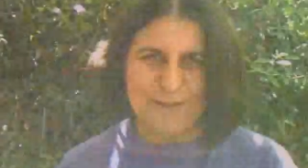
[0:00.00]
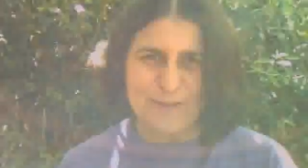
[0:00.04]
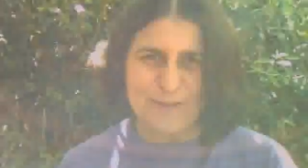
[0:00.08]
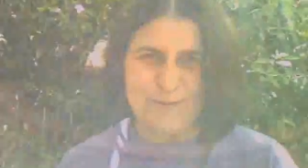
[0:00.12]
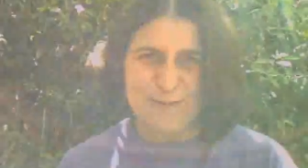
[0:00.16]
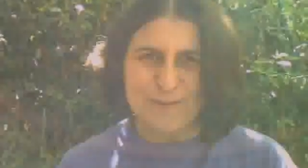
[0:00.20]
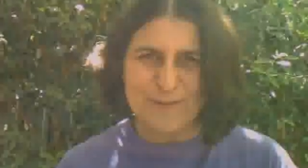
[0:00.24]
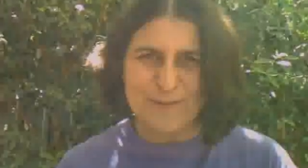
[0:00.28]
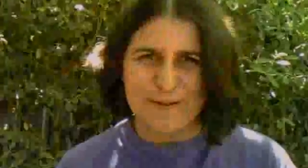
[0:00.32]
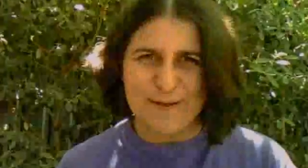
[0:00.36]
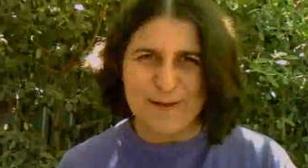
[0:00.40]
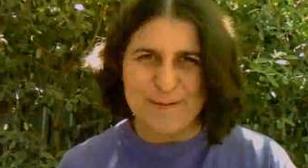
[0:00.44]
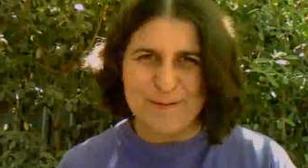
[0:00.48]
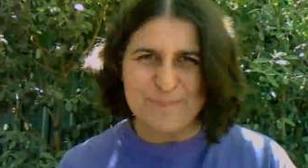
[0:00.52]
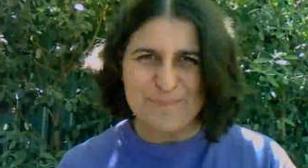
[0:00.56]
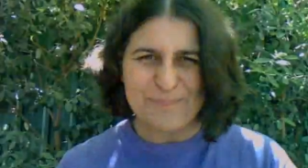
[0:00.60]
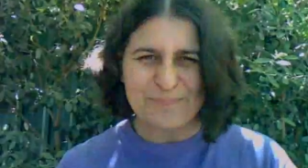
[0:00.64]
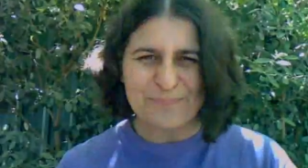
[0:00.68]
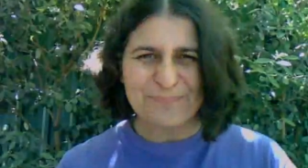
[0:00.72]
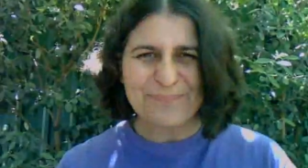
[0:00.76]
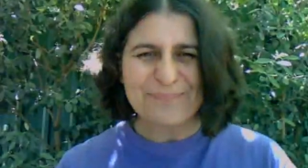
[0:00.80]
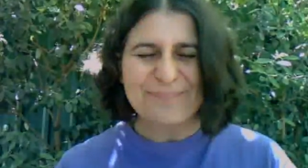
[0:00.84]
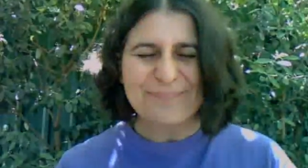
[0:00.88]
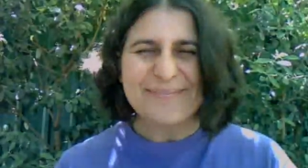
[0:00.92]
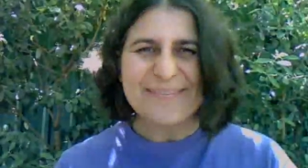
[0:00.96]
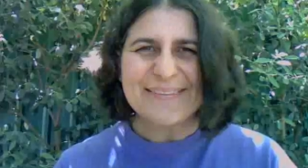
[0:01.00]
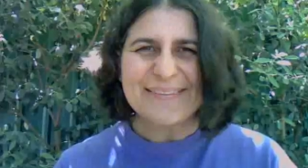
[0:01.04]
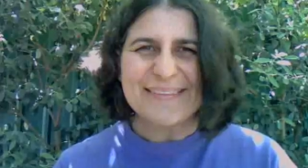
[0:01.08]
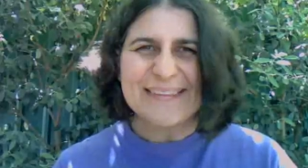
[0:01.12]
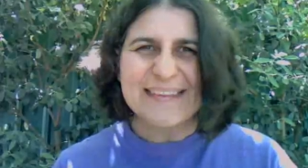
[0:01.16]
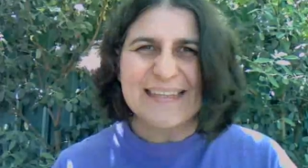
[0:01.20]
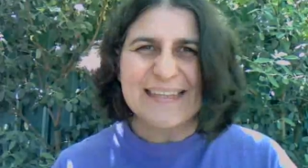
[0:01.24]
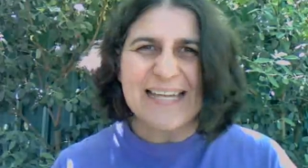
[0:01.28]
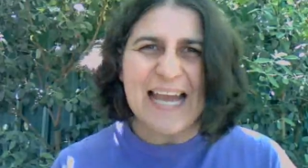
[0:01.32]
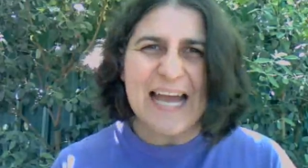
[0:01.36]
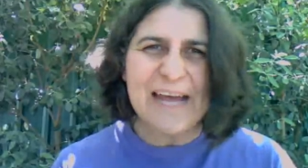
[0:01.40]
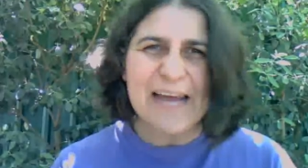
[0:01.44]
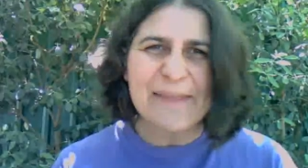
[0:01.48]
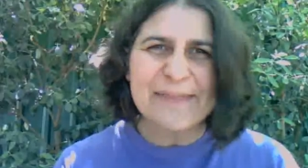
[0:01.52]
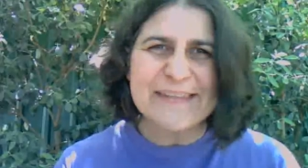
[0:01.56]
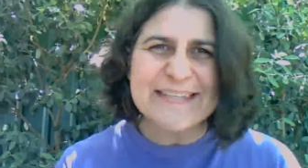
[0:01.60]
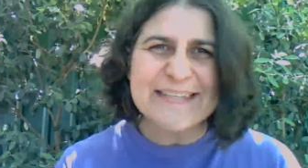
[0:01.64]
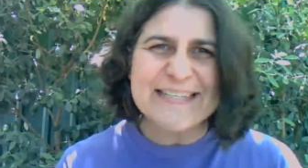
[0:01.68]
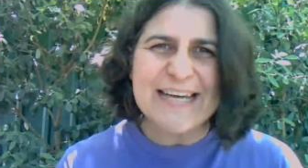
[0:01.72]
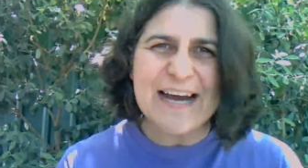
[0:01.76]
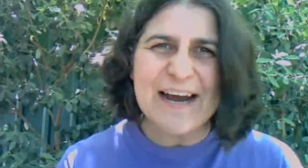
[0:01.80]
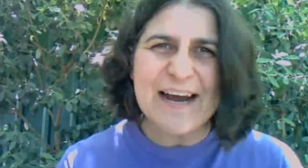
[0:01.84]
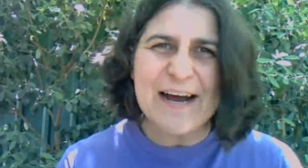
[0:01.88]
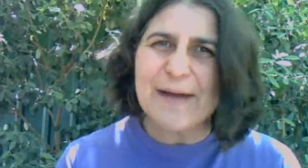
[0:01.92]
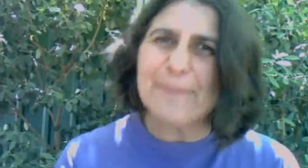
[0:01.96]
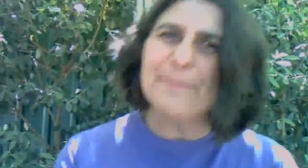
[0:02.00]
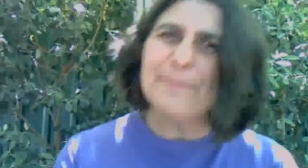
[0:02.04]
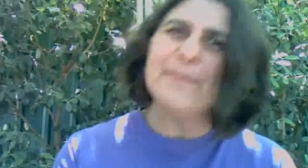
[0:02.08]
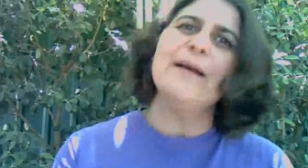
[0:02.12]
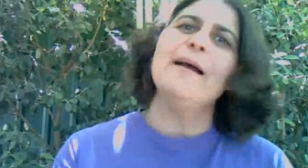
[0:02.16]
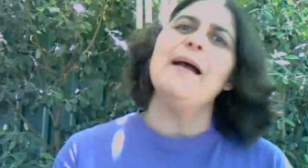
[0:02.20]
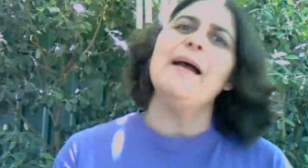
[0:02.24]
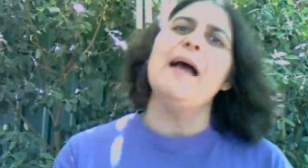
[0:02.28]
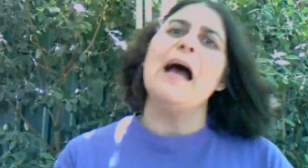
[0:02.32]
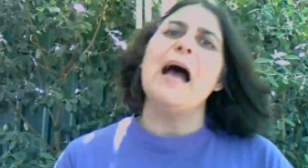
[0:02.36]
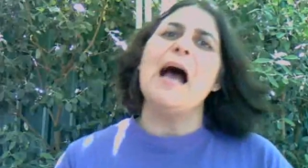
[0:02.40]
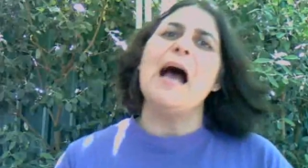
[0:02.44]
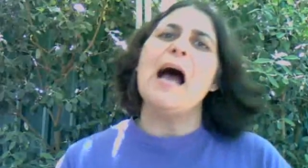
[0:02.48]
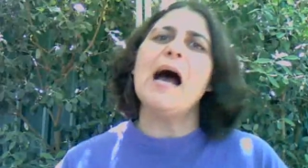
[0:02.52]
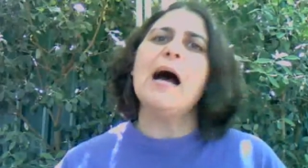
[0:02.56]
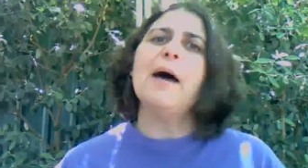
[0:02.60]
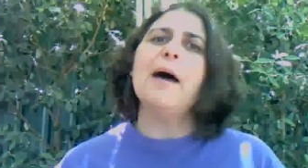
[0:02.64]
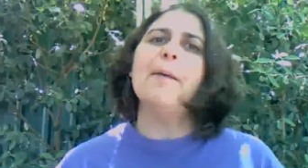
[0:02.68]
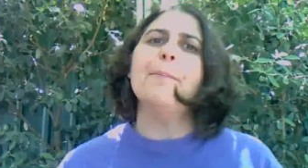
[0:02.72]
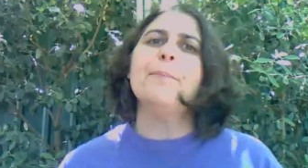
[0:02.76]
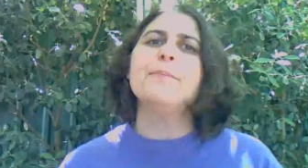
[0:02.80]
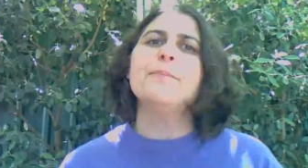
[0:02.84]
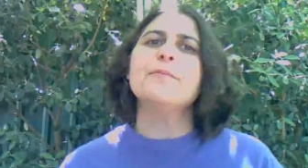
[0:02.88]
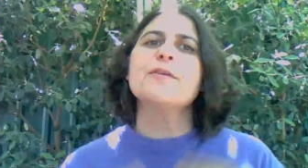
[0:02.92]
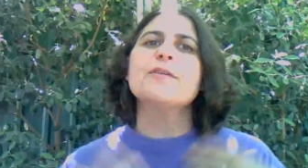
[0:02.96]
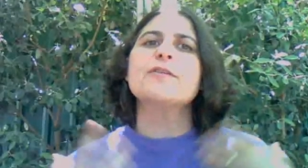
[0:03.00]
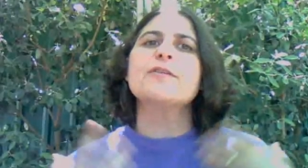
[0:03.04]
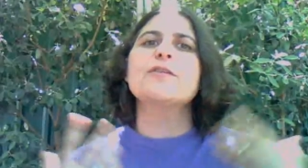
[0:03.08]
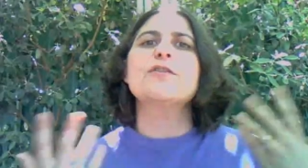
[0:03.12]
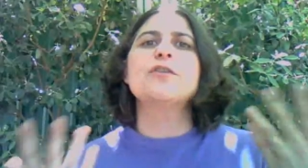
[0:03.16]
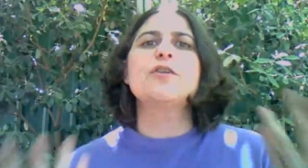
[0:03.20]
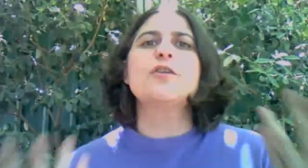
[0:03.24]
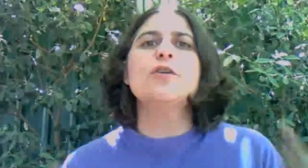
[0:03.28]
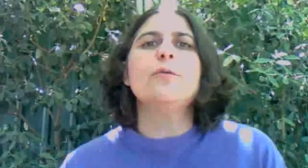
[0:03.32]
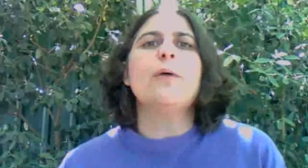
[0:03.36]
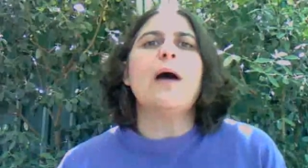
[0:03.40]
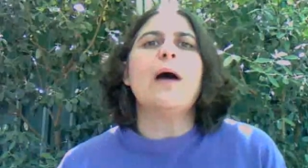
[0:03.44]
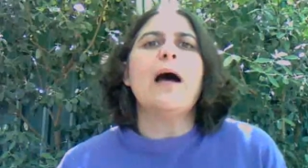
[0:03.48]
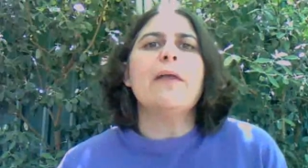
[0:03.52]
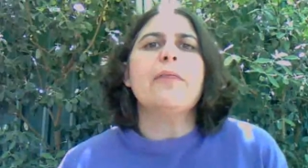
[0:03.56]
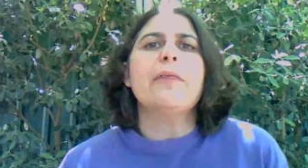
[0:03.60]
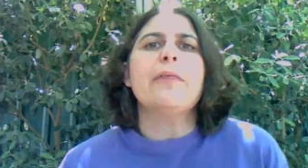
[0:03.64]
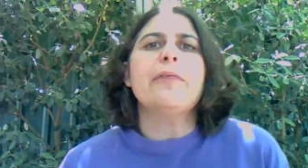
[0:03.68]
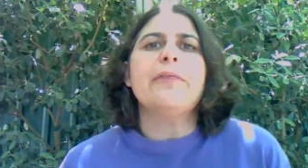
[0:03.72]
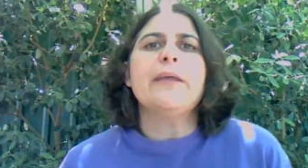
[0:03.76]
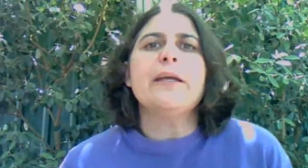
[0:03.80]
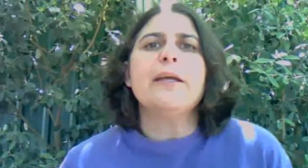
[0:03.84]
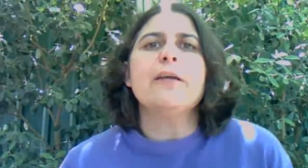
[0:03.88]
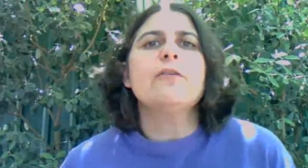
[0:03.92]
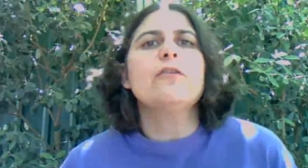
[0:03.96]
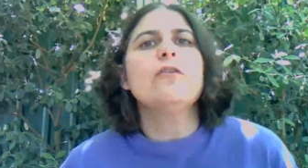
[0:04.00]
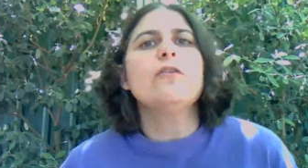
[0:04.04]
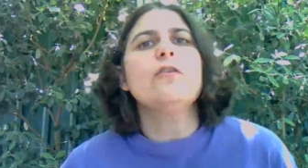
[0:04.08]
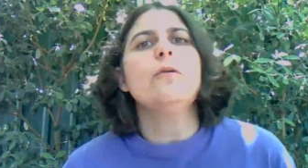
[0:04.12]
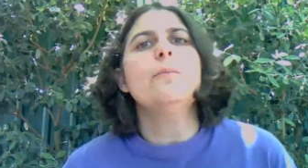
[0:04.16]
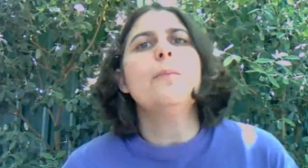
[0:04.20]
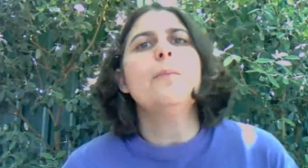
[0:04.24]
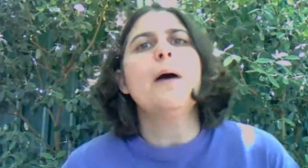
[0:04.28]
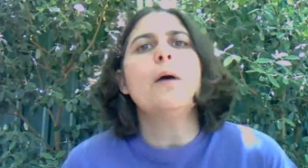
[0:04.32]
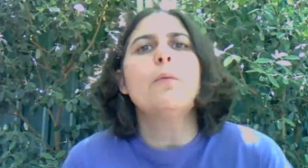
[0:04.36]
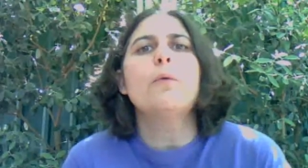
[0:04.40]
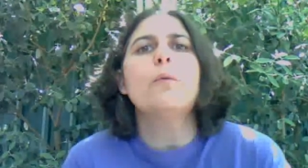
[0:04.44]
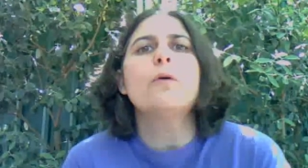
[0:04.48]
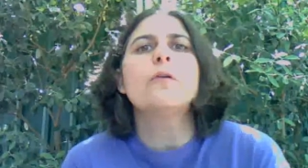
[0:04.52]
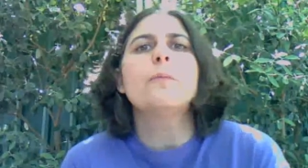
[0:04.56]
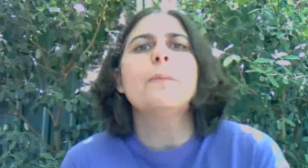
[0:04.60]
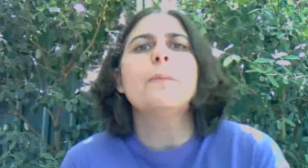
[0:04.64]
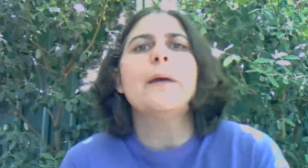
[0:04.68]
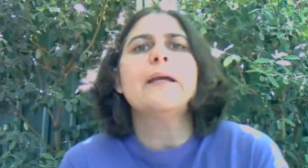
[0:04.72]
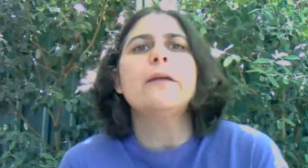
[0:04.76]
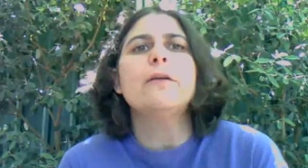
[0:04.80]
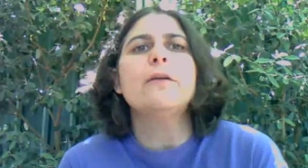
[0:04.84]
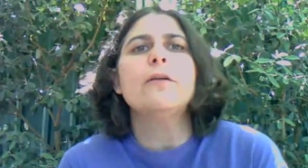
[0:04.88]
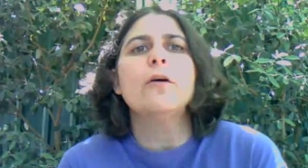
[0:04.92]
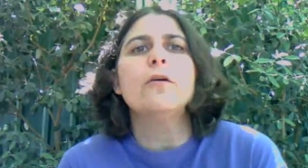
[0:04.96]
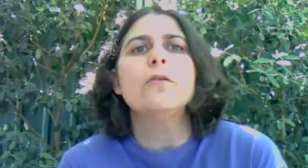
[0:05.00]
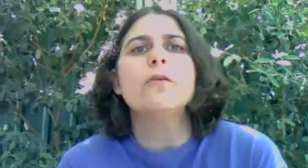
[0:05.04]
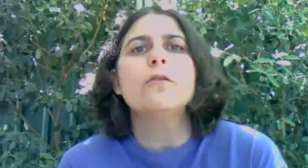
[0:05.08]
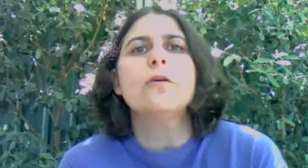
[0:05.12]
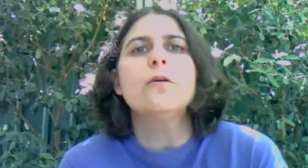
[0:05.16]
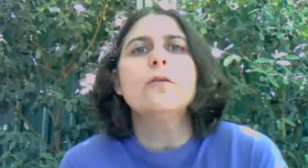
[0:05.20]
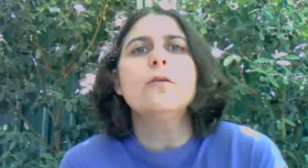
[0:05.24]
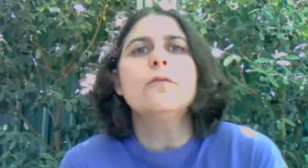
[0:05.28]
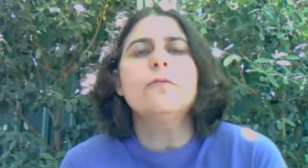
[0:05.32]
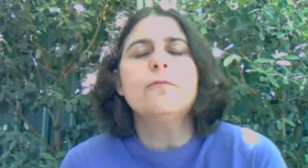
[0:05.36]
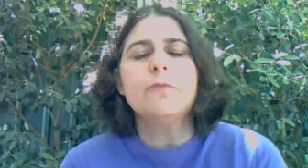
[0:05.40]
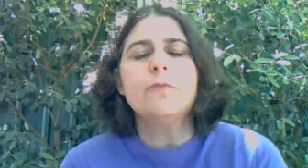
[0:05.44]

Ustream at the time. Just two other things that you might want to make note of.